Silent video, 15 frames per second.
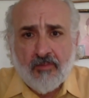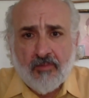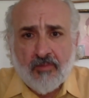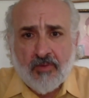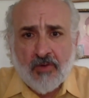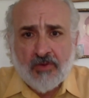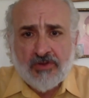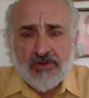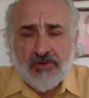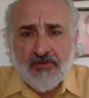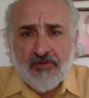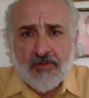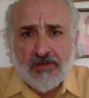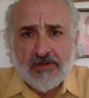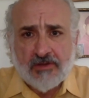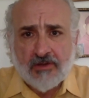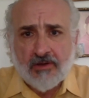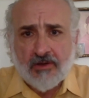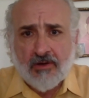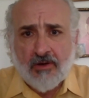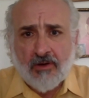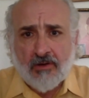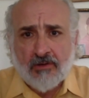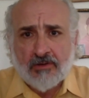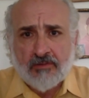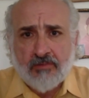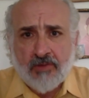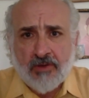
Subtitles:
what's euphemistically called,